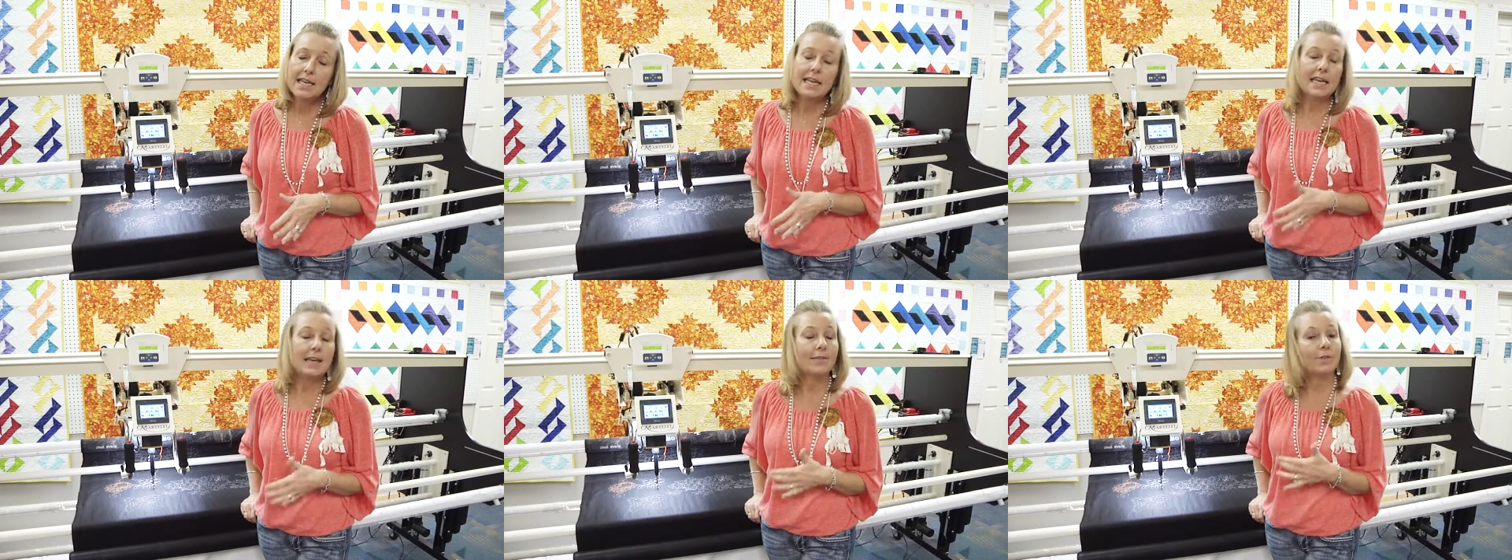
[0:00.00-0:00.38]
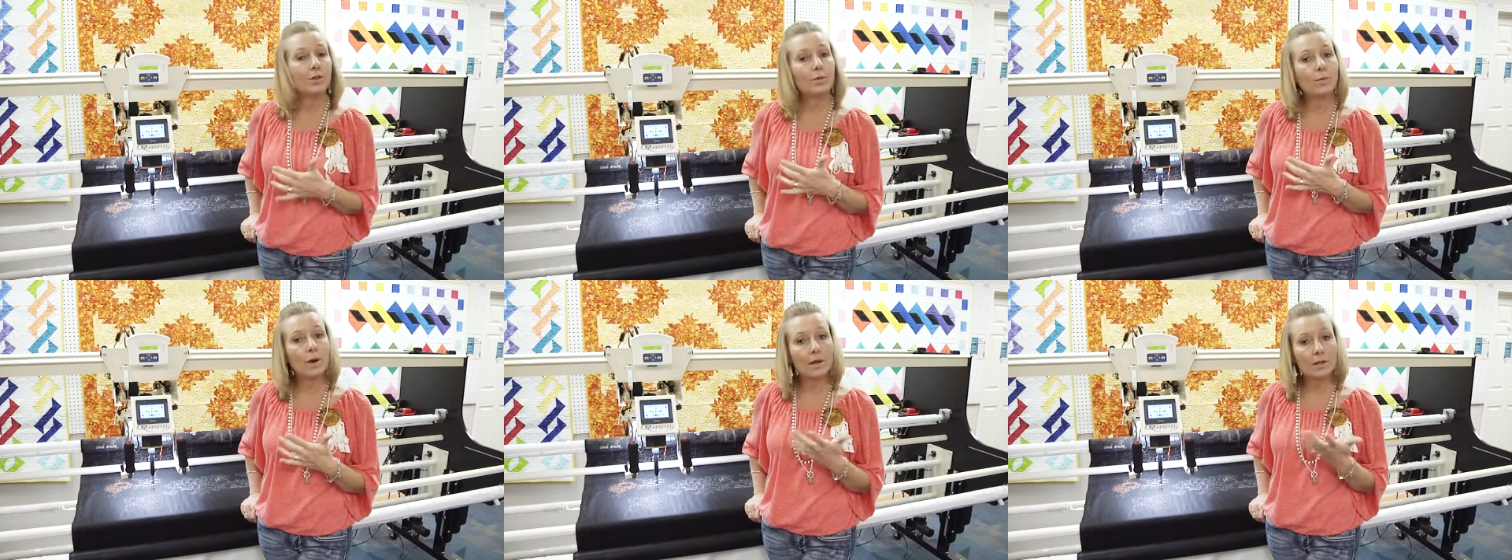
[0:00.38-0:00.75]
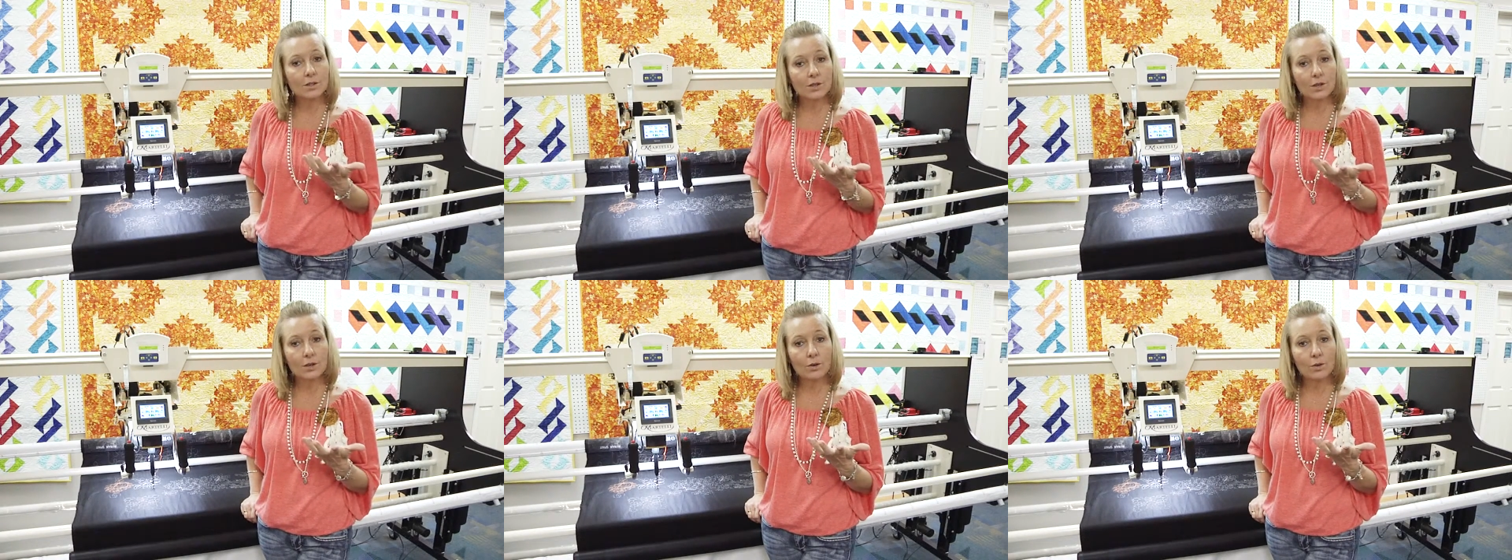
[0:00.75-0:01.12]
If you want to
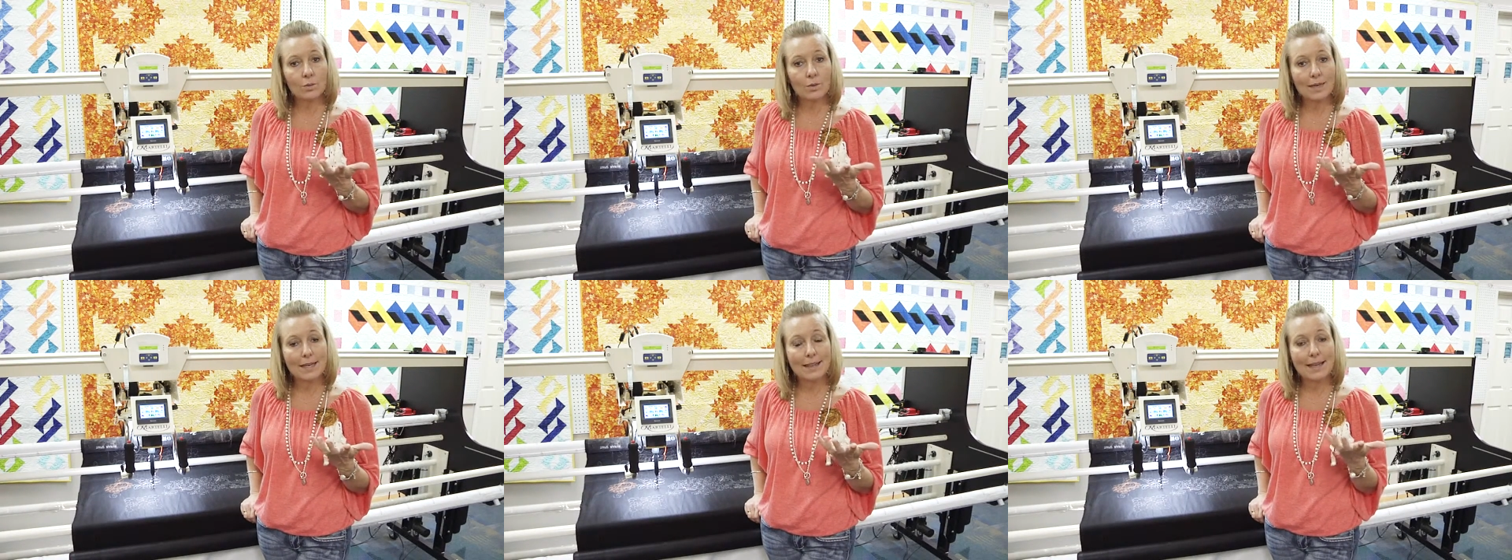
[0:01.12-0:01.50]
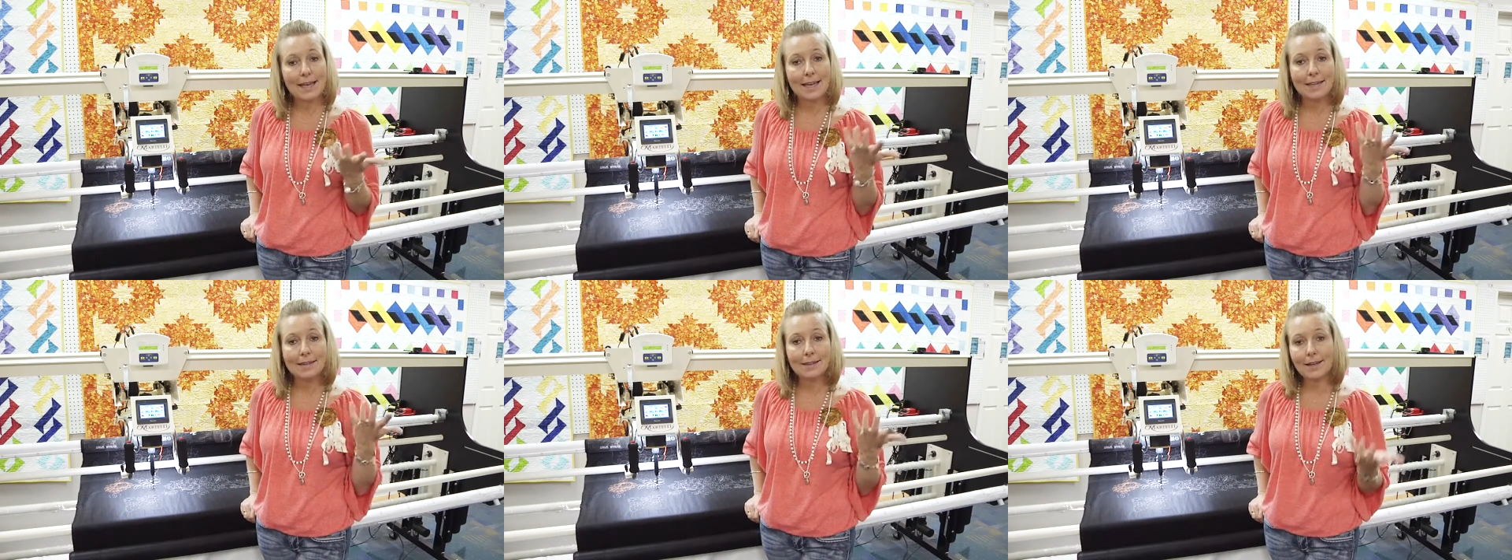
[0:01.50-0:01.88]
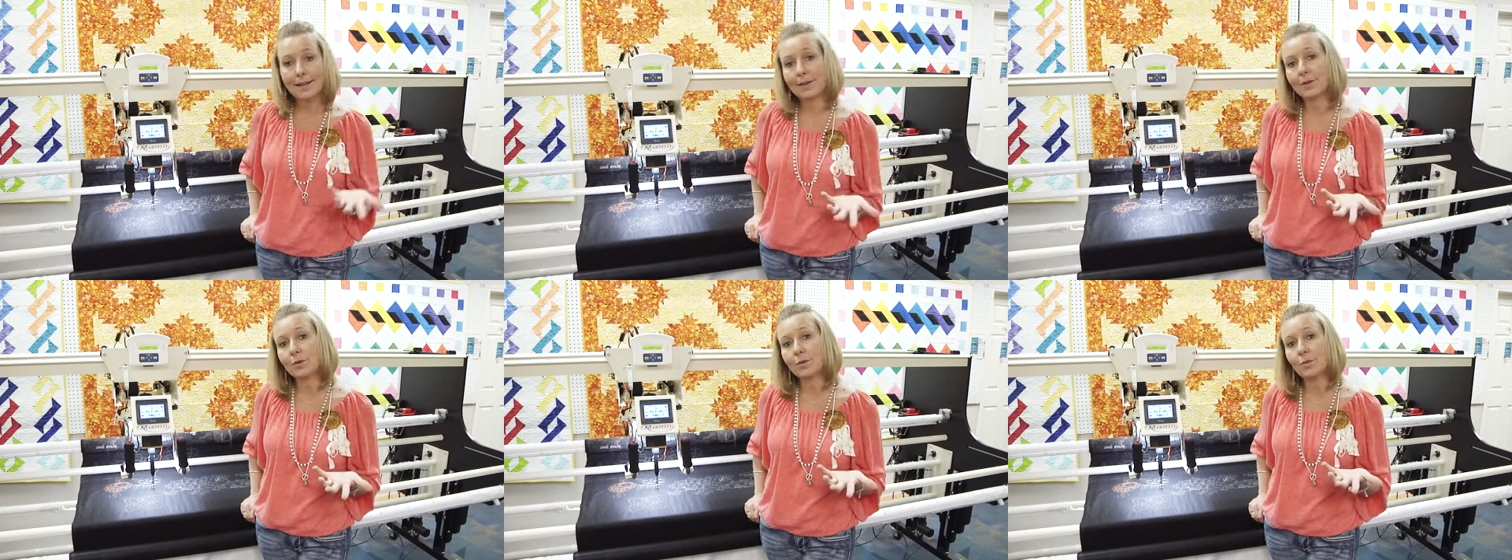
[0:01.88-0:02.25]
go with a
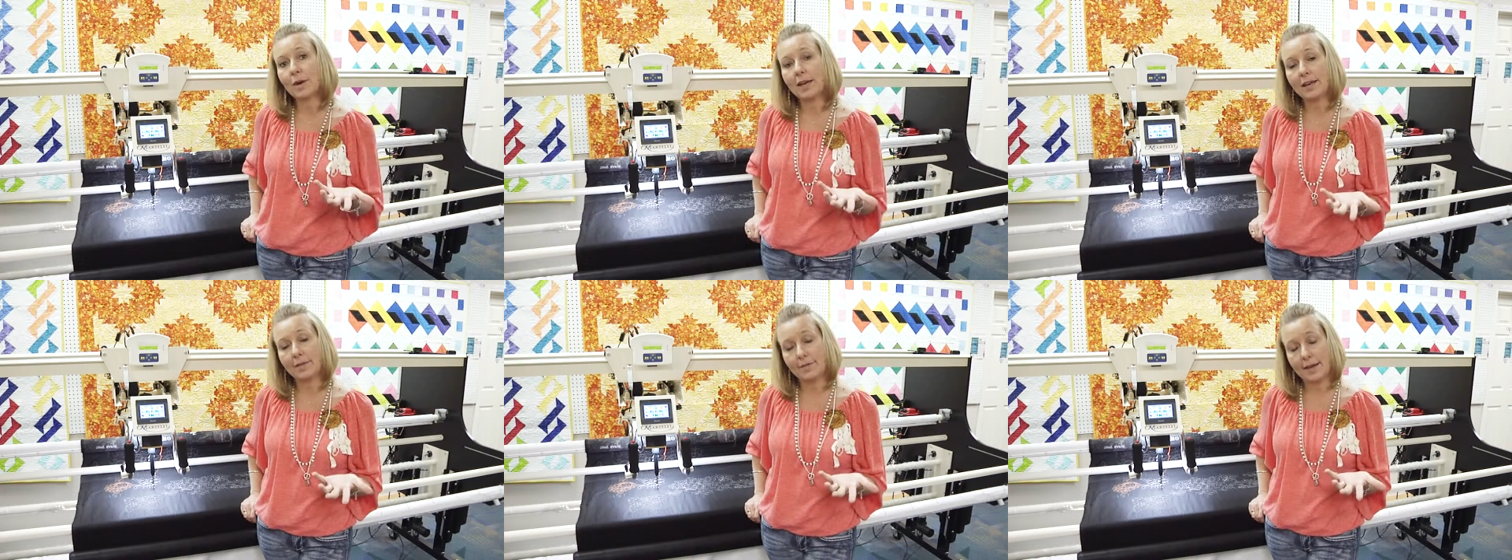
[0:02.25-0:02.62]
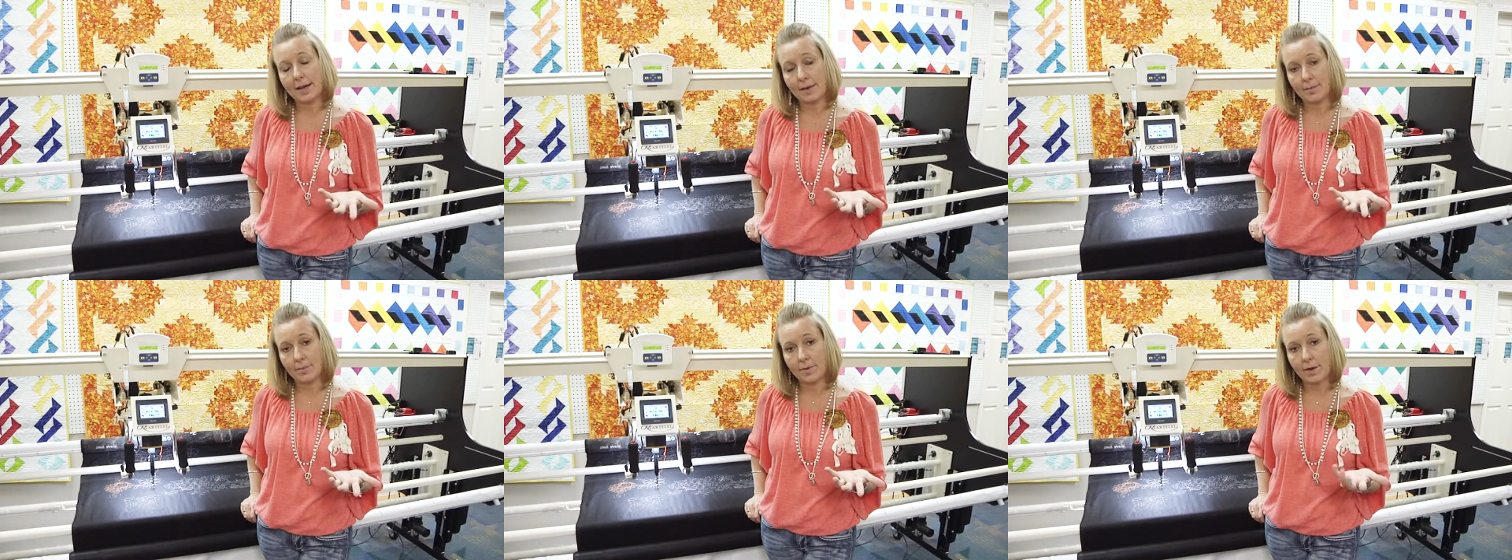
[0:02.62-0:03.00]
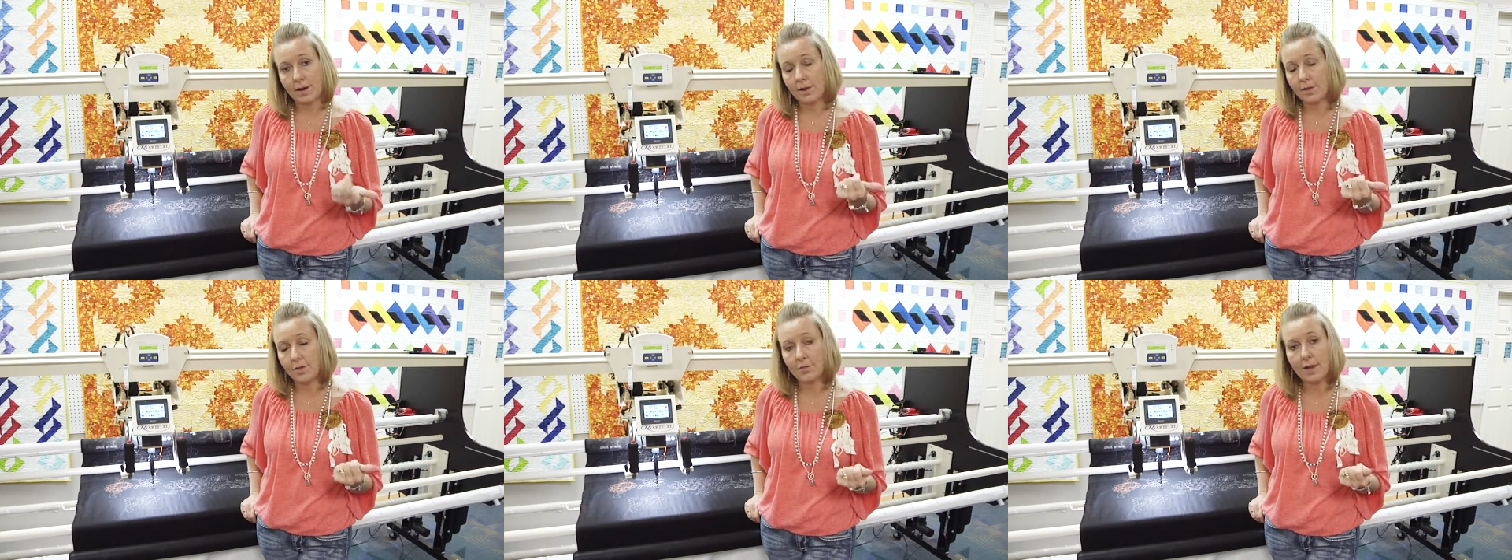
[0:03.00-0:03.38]
lighter weight
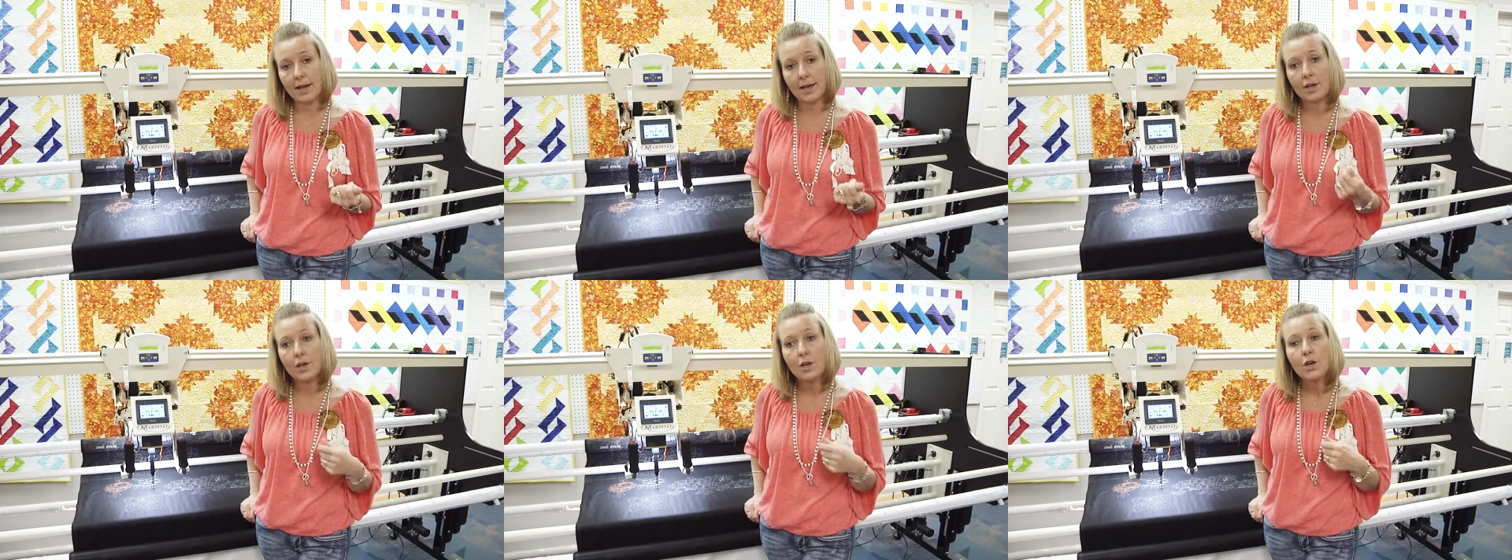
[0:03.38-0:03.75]
thread,